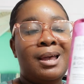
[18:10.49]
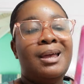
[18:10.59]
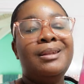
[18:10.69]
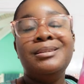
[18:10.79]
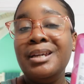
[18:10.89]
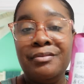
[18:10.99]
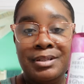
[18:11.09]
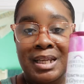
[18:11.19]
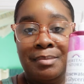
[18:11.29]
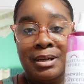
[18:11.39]
It doesn't
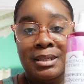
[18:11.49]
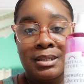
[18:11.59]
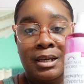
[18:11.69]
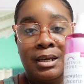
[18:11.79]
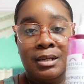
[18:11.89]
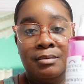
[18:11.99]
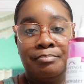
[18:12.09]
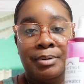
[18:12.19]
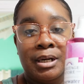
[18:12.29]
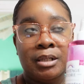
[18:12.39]
irritate my skin,
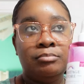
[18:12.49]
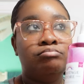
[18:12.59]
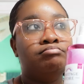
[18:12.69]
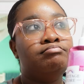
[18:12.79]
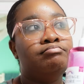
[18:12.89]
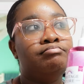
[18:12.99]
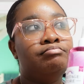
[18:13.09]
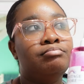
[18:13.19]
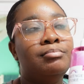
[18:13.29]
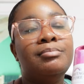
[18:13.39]
but
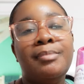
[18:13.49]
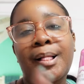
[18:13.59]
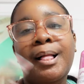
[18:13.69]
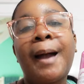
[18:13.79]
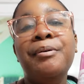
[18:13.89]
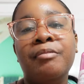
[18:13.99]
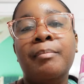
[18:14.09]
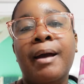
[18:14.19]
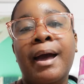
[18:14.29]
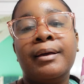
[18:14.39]
I'll be right
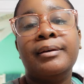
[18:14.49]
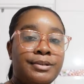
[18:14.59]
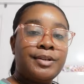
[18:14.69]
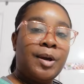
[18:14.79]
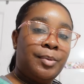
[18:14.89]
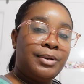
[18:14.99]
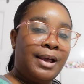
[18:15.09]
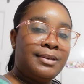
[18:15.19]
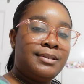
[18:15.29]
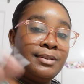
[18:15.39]
back. Sorry about
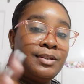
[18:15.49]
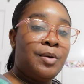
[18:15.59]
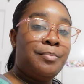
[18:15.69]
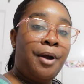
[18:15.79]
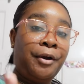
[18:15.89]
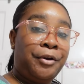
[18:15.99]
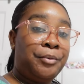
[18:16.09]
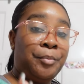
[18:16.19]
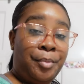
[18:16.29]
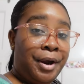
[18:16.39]
that. CC and Parker
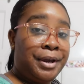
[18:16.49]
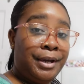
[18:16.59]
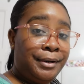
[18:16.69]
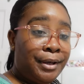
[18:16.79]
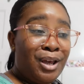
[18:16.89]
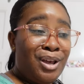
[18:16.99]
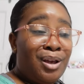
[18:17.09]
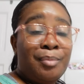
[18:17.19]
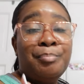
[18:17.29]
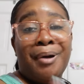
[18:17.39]
were barking.
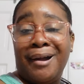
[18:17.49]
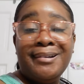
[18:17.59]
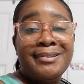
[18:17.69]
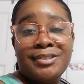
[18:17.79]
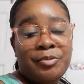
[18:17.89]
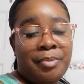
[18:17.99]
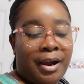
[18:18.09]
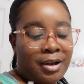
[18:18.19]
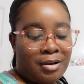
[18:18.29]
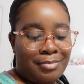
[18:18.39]
Parker is still
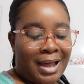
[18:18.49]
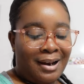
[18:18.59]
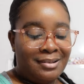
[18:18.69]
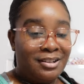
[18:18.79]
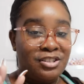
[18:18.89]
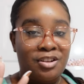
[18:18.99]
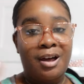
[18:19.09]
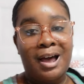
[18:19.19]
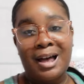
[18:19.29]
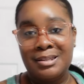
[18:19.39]
barking, but at least it's
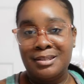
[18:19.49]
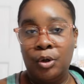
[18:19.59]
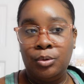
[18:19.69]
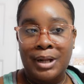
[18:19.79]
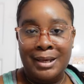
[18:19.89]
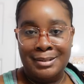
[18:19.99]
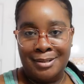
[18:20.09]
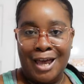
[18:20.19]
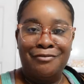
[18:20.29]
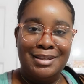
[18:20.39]
not as loud
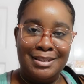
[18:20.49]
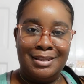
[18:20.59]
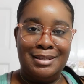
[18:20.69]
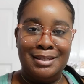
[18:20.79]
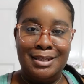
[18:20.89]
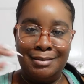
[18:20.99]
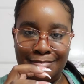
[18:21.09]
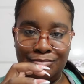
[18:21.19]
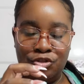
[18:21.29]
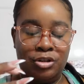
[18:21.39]
as having CC
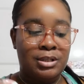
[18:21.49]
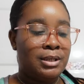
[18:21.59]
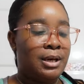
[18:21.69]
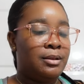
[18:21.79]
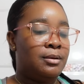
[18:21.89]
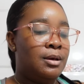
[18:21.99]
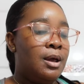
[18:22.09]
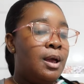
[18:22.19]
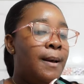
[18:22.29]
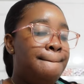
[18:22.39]
together.
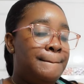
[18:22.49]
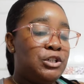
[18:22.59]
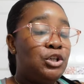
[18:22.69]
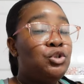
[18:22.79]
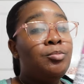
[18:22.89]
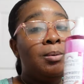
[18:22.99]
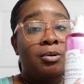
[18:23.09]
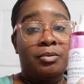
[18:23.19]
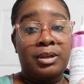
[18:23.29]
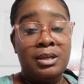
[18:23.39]
But she told me
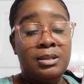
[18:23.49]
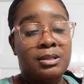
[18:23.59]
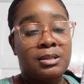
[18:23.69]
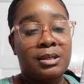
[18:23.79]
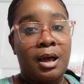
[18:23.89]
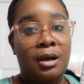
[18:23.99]
about this.